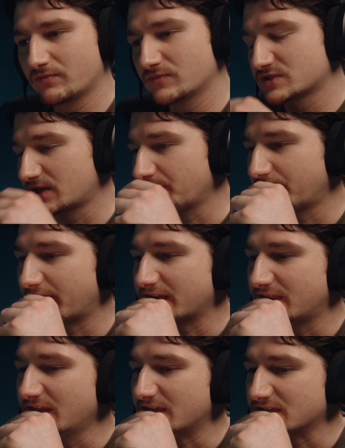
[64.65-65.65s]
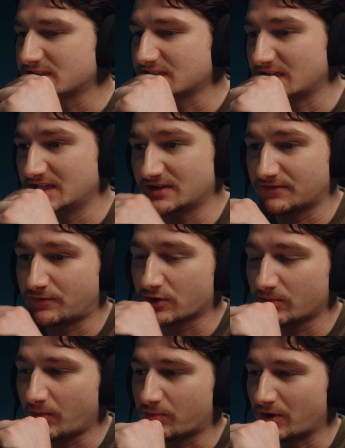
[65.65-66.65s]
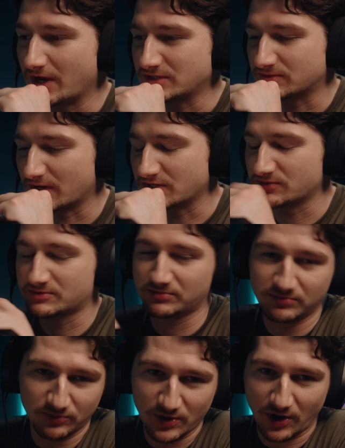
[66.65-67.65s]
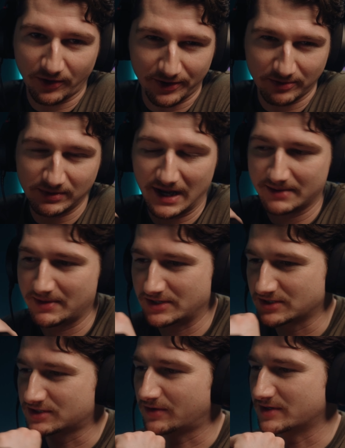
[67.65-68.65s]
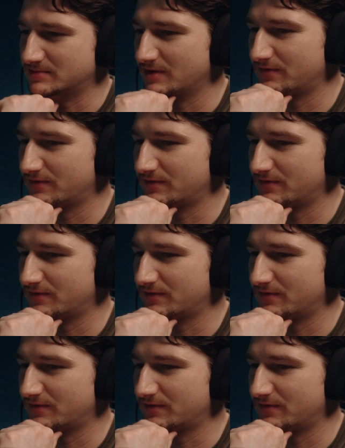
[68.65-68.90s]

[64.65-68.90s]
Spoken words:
something like this in an affordable price range, which we all know Blackmagic's always been